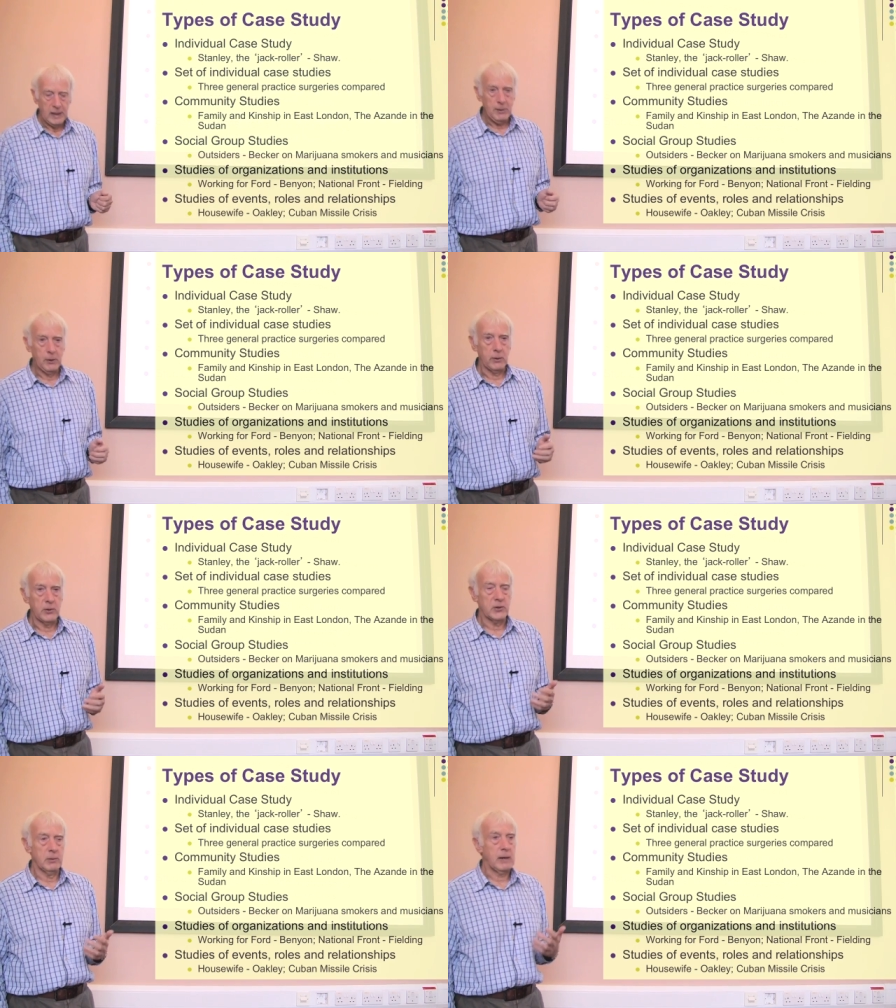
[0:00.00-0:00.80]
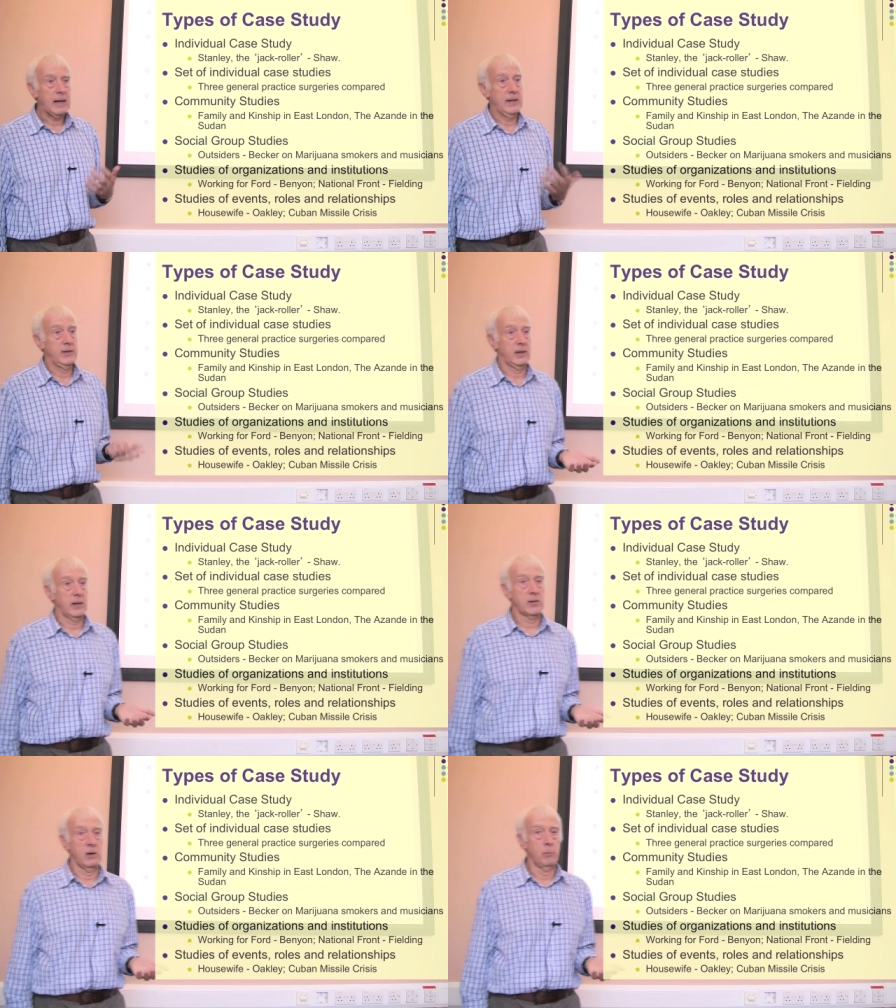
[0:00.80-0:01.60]
let me look at some classic
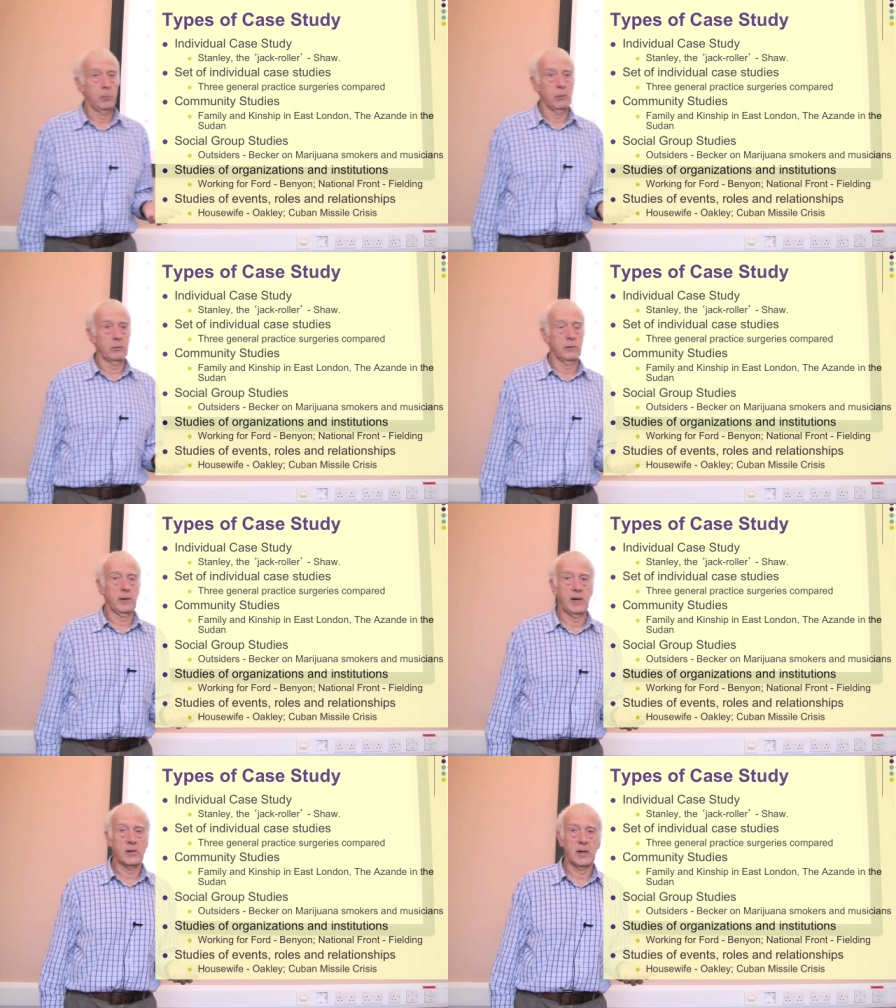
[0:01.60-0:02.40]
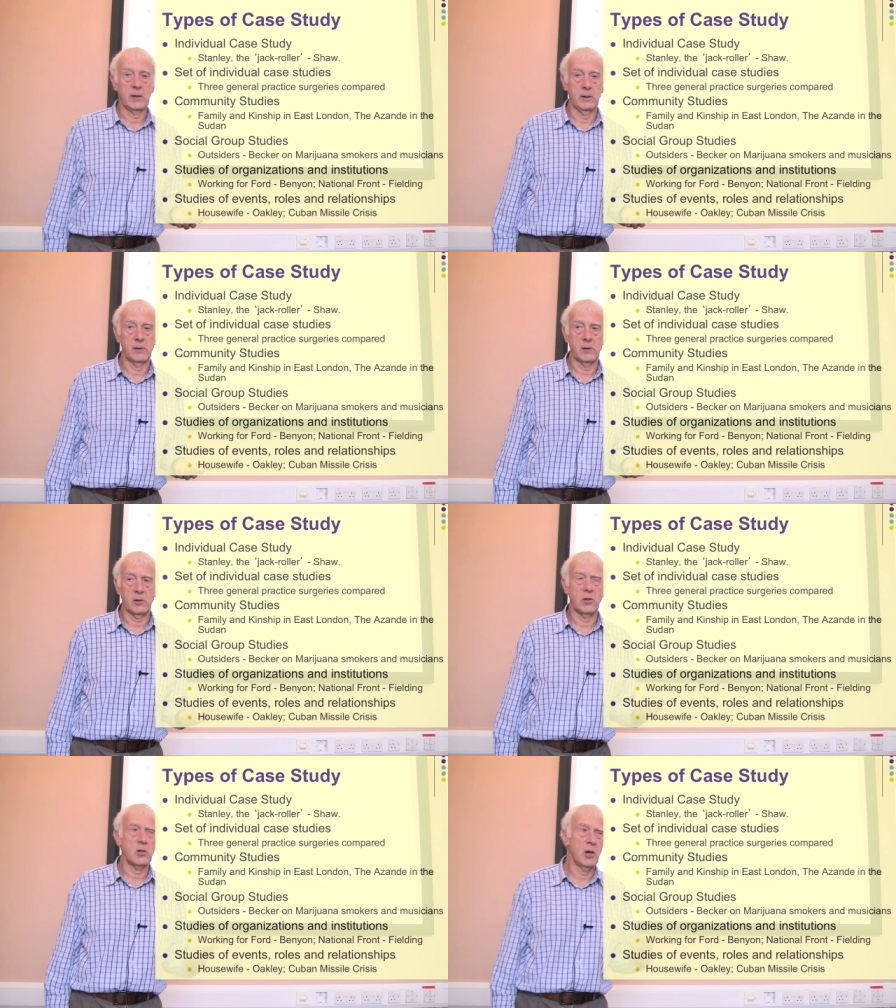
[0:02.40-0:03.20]
examples of case studies,
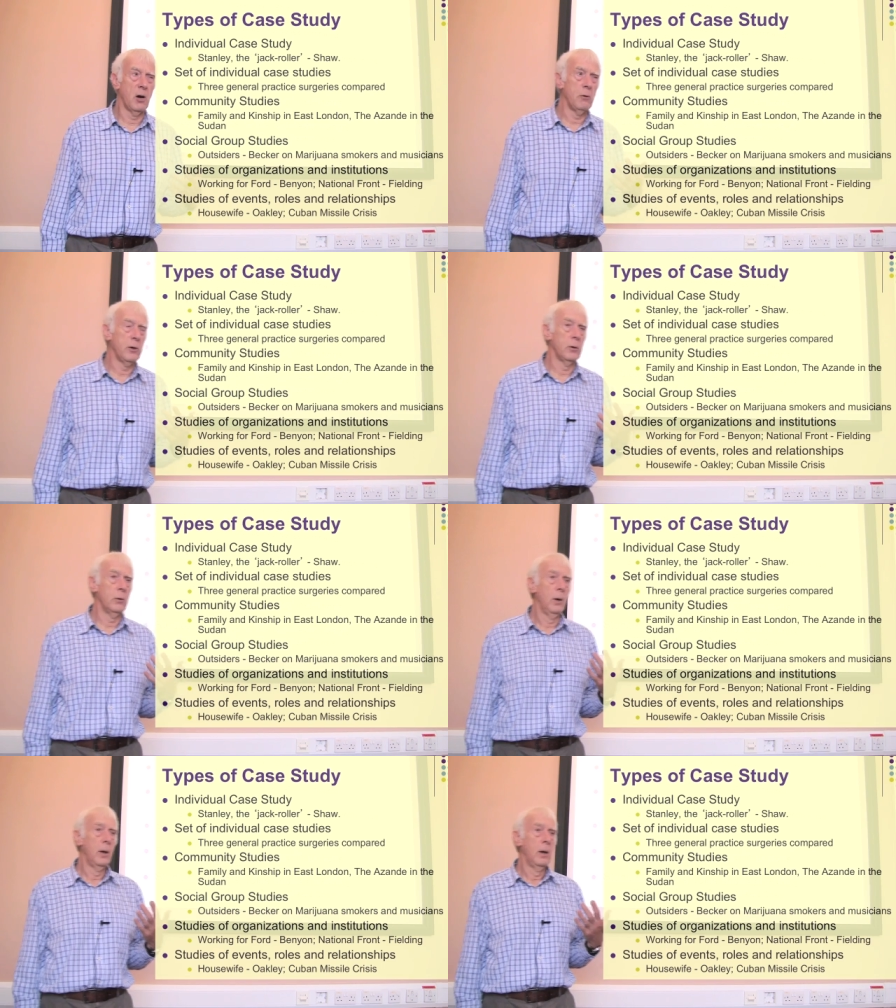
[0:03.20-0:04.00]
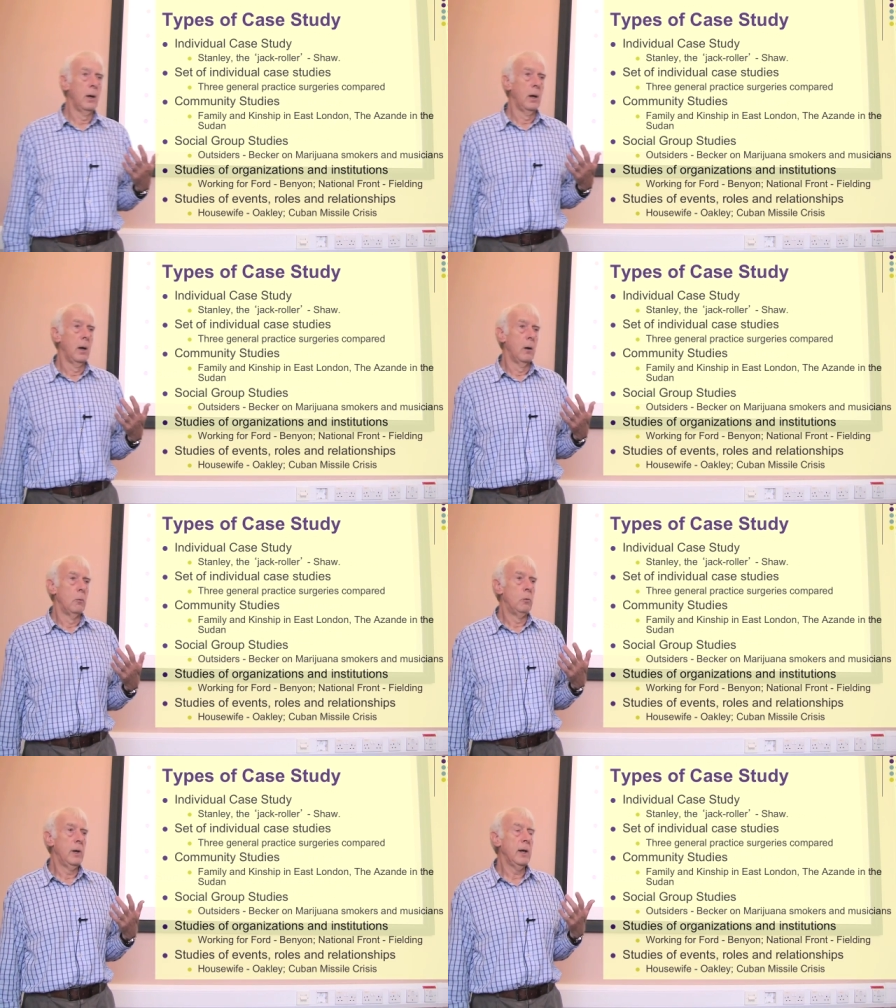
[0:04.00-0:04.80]
just to show you
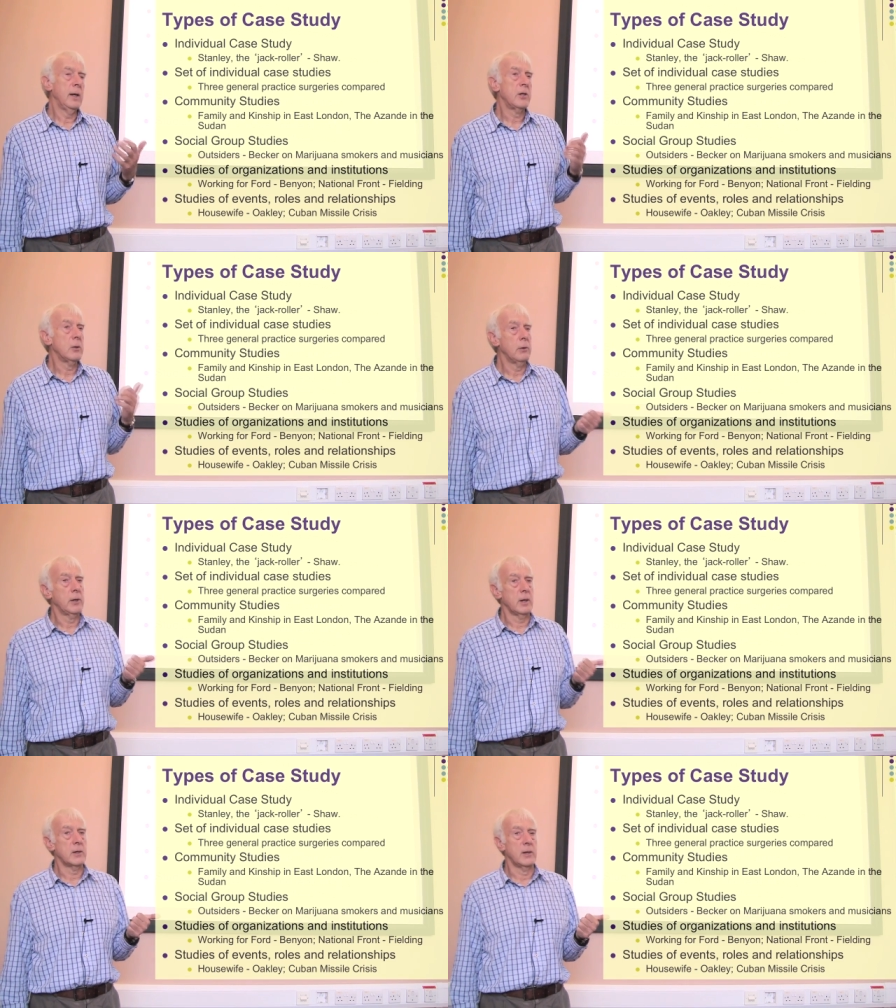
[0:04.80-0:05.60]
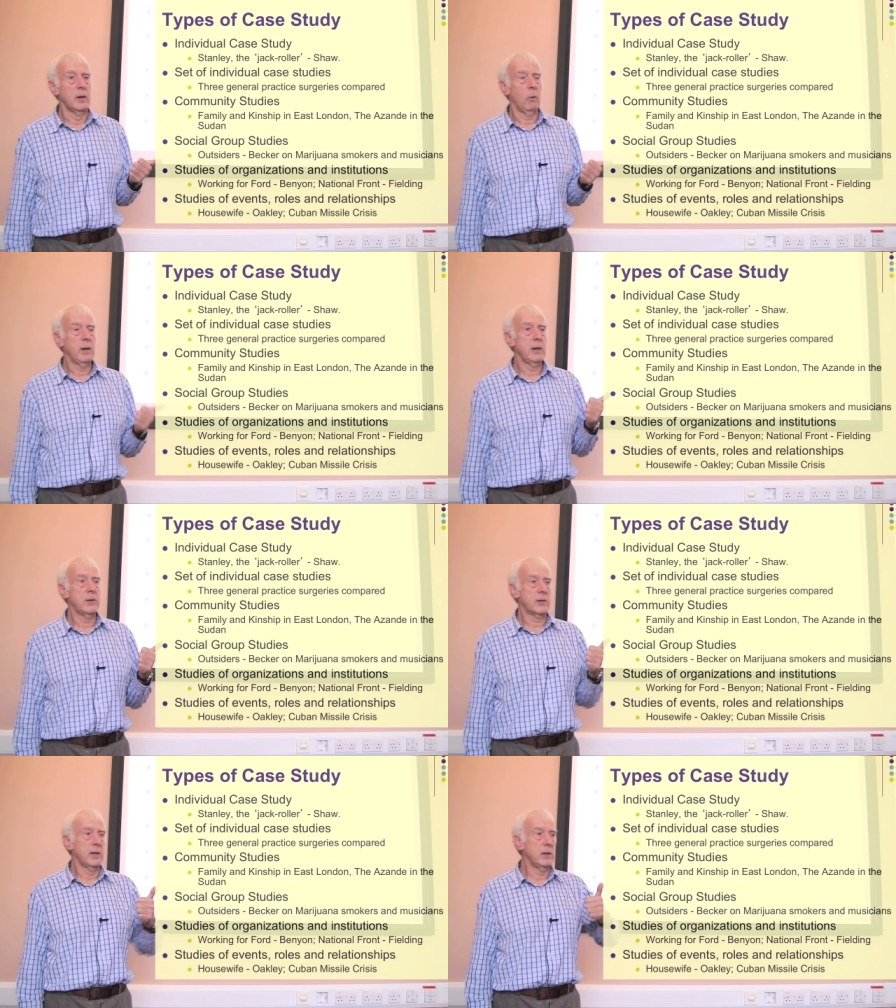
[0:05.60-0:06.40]
really two things here. One
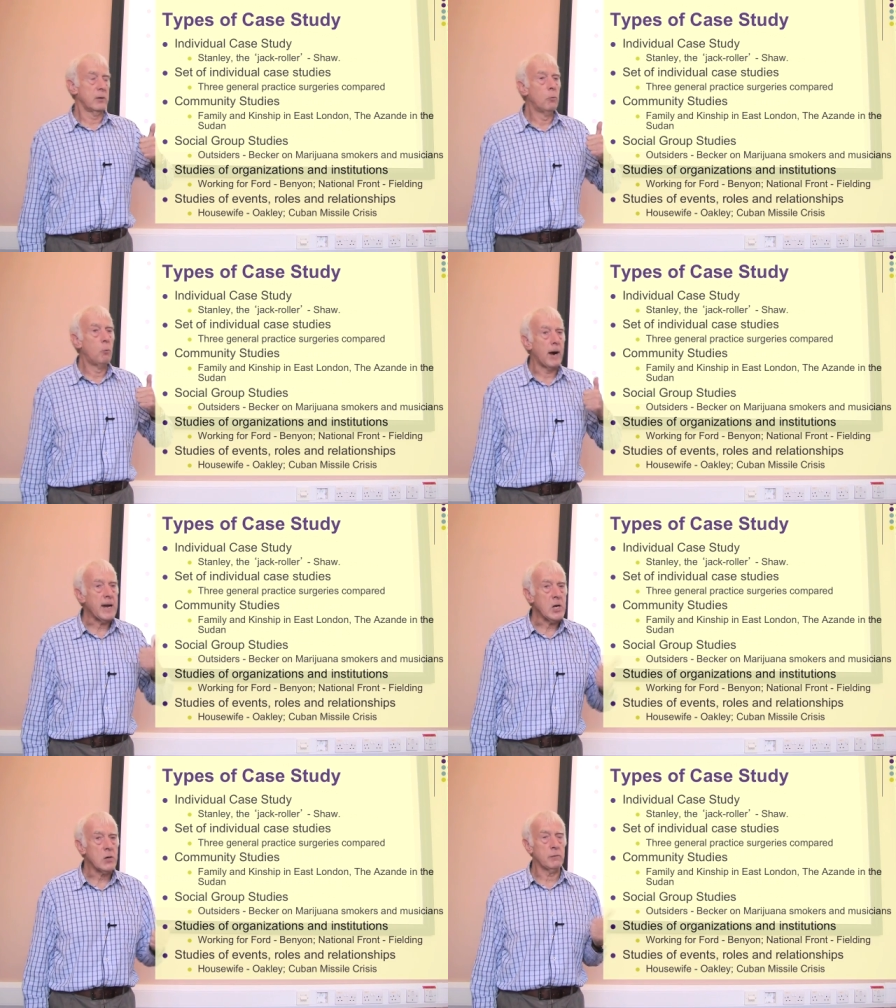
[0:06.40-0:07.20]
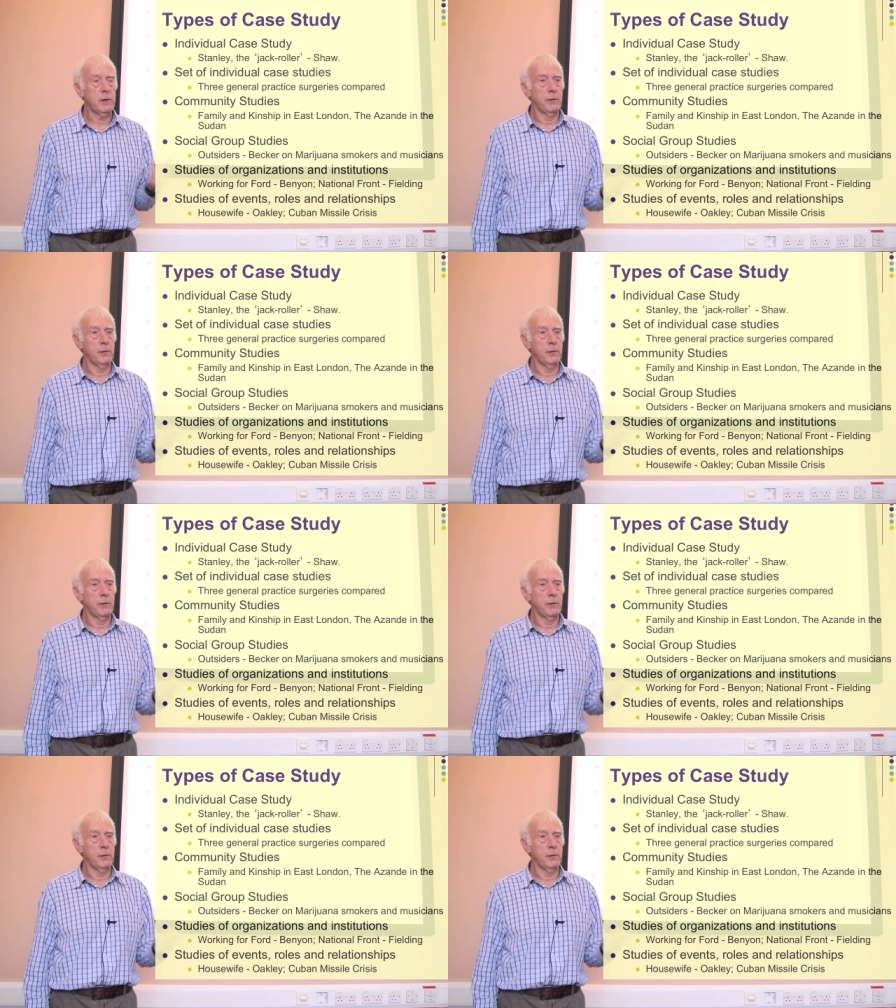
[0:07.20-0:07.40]
is the range of